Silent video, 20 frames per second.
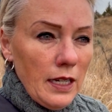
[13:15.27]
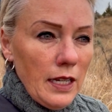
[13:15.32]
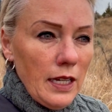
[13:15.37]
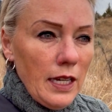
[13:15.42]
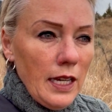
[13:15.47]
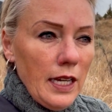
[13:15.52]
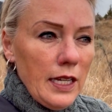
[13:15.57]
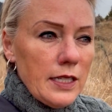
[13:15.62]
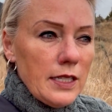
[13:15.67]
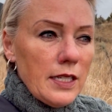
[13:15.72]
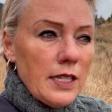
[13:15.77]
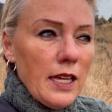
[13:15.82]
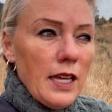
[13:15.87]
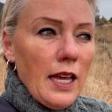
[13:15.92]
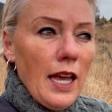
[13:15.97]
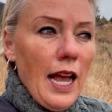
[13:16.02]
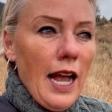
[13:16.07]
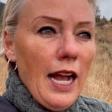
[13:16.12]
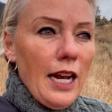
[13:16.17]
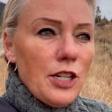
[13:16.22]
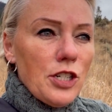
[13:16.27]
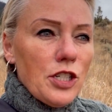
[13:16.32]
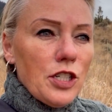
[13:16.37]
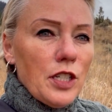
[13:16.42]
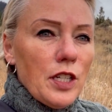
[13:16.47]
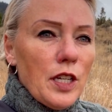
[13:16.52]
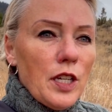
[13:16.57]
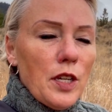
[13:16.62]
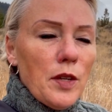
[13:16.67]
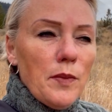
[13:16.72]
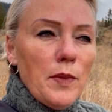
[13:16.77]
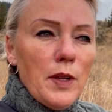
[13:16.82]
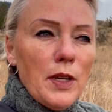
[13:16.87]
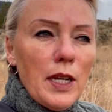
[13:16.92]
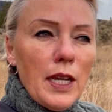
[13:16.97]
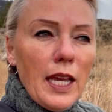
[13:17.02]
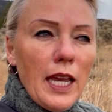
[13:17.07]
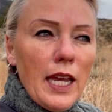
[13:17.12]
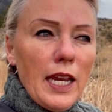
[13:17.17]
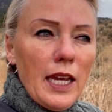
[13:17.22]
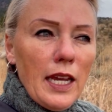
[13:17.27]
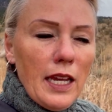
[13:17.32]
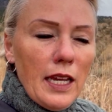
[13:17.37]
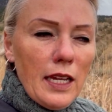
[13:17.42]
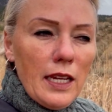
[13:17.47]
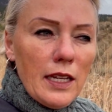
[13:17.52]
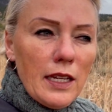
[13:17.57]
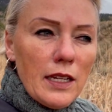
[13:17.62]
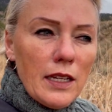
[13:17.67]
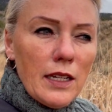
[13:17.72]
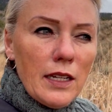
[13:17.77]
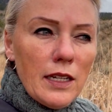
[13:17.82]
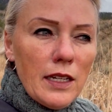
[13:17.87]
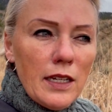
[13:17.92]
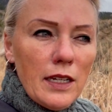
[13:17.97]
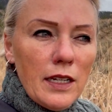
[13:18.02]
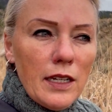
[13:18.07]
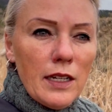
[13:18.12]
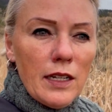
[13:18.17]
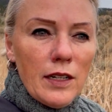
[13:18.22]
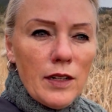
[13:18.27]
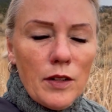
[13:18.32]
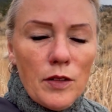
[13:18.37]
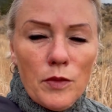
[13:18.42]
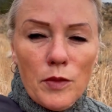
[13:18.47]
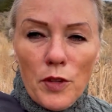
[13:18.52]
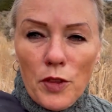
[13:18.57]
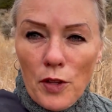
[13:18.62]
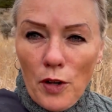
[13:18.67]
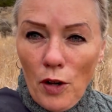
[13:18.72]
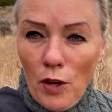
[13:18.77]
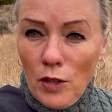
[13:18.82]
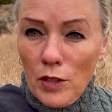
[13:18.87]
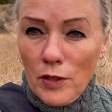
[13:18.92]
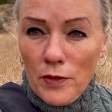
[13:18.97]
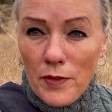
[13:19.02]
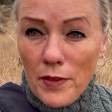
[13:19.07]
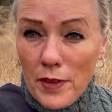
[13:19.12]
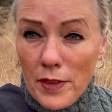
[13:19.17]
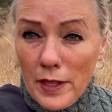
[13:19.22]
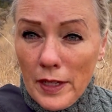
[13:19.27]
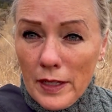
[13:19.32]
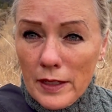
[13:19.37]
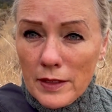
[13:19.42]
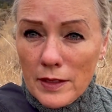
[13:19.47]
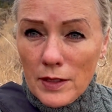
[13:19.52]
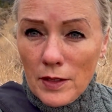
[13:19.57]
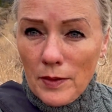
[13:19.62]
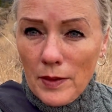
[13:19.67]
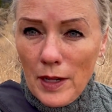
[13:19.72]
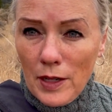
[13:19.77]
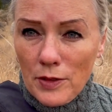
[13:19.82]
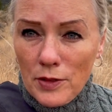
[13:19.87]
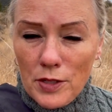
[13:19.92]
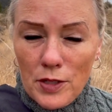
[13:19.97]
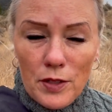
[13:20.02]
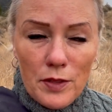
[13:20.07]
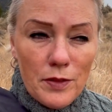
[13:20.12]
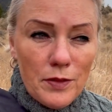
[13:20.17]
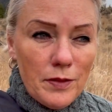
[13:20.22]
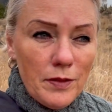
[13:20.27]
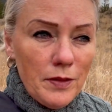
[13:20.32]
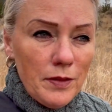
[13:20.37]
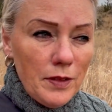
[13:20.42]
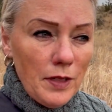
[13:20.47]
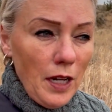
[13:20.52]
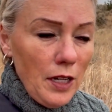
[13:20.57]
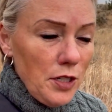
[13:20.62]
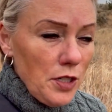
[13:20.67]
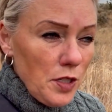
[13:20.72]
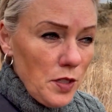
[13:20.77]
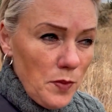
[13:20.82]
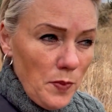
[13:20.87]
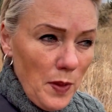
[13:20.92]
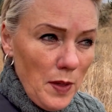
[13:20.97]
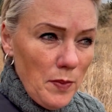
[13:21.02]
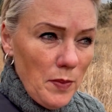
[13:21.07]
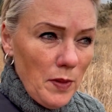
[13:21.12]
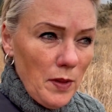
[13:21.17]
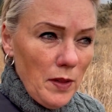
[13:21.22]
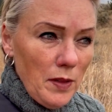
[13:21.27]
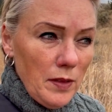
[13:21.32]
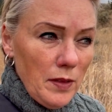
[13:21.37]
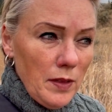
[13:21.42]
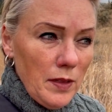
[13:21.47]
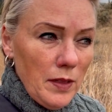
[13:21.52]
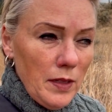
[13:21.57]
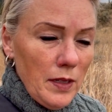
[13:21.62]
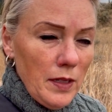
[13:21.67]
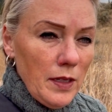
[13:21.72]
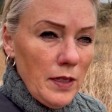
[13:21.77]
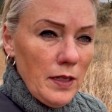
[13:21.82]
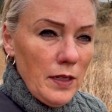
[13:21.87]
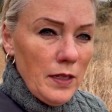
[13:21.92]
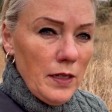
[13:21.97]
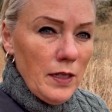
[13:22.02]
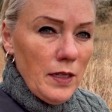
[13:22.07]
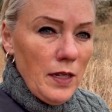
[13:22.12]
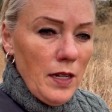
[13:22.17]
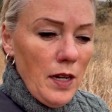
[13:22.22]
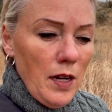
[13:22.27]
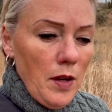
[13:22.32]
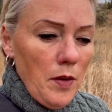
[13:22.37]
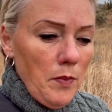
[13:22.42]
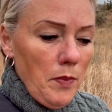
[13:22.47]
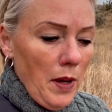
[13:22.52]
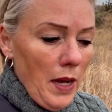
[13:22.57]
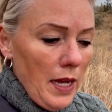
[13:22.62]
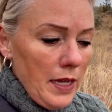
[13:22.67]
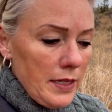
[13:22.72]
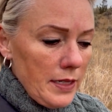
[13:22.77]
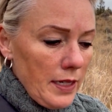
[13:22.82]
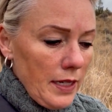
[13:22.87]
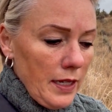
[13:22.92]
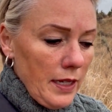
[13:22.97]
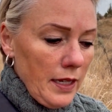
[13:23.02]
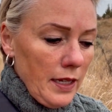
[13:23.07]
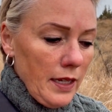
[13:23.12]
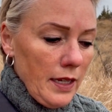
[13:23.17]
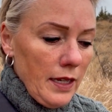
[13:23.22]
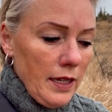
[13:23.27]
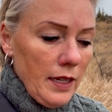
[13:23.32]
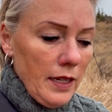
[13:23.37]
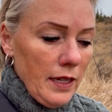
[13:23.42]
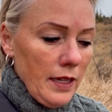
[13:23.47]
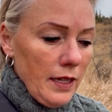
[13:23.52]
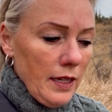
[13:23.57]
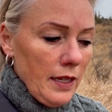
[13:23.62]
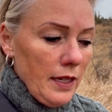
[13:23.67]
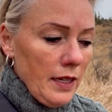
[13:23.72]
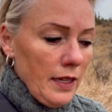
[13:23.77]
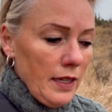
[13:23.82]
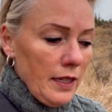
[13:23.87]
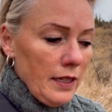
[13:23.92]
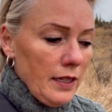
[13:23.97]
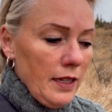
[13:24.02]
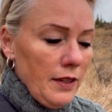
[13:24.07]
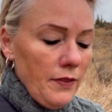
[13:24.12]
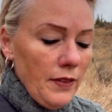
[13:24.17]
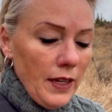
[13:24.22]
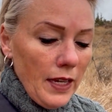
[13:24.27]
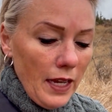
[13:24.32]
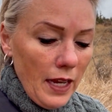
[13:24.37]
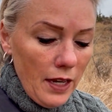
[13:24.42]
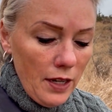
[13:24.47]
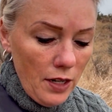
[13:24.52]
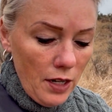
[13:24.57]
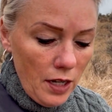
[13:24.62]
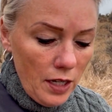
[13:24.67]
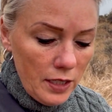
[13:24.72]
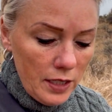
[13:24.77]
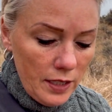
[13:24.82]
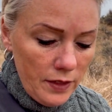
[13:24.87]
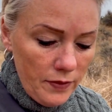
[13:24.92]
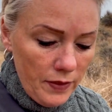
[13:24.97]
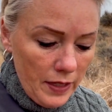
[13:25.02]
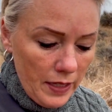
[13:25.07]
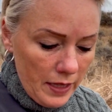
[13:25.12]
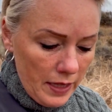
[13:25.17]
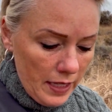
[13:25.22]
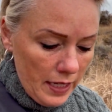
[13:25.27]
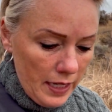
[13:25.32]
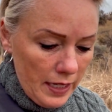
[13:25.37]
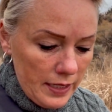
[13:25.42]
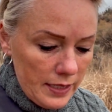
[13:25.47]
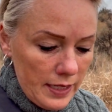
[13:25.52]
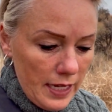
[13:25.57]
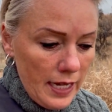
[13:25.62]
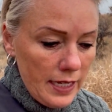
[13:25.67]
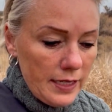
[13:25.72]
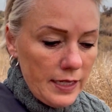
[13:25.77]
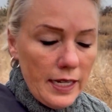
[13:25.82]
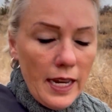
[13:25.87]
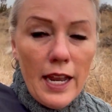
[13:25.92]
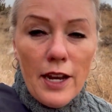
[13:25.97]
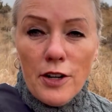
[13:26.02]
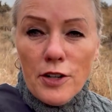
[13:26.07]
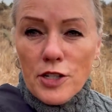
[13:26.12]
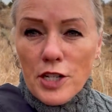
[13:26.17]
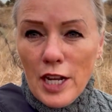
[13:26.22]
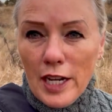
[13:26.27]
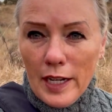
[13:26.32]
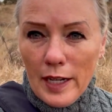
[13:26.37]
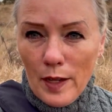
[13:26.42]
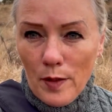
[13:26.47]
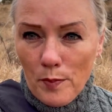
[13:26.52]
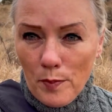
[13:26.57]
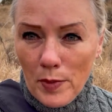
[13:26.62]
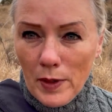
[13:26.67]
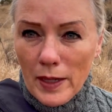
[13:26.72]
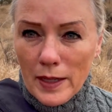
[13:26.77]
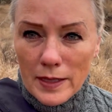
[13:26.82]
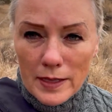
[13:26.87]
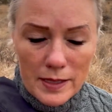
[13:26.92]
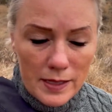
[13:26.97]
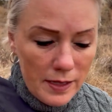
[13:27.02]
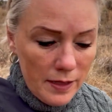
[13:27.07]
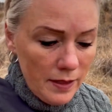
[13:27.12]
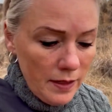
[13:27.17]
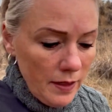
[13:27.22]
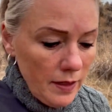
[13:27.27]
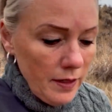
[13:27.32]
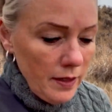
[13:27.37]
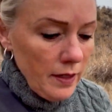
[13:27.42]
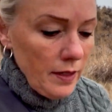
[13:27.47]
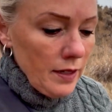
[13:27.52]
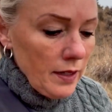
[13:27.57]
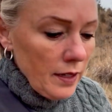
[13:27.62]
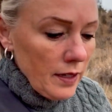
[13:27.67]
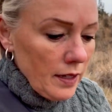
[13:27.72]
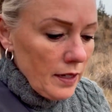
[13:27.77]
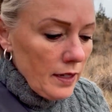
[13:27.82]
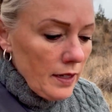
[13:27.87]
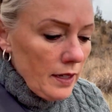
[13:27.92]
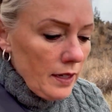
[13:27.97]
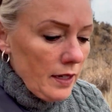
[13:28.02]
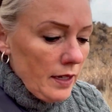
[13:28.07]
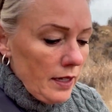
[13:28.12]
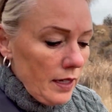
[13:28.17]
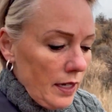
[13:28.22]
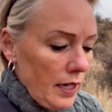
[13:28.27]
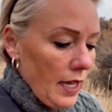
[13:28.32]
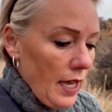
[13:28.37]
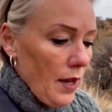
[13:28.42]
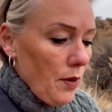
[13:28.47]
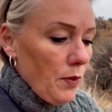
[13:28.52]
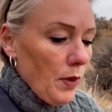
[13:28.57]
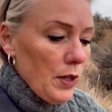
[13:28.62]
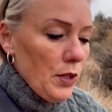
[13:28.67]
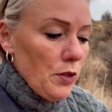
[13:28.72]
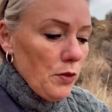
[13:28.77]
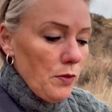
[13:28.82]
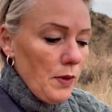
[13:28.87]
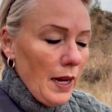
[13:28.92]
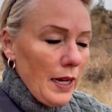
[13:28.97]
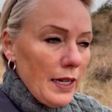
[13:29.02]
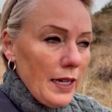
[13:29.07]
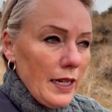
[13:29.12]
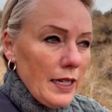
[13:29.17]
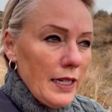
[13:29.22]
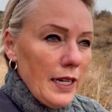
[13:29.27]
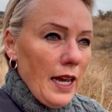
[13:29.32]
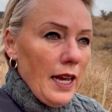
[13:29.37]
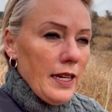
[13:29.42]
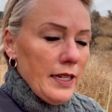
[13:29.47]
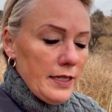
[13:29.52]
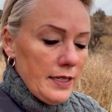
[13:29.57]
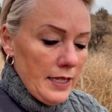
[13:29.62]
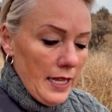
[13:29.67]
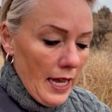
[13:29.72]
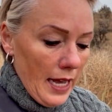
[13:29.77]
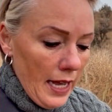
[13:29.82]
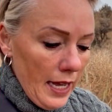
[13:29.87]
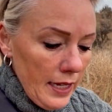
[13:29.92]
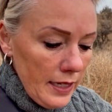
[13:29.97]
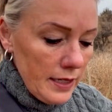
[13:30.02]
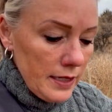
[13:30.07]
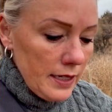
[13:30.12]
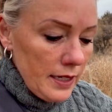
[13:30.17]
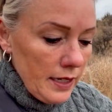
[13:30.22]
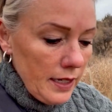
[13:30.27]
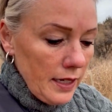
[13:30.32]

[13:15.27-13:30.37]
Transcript: it's actually communicating with all of the things around you, not just people, but living and non-living things has an energetic imprint. And when you recognize that,